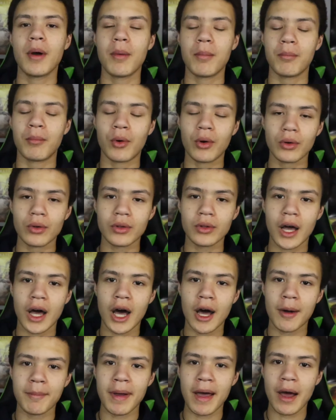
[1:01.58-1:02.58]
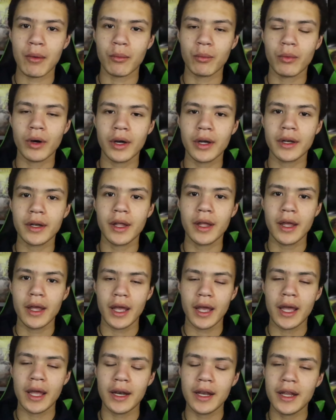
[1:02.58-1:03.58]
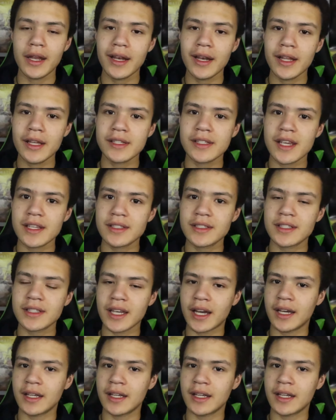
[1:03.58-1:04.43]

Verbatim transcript: Mortal Kombat 1, and it is his design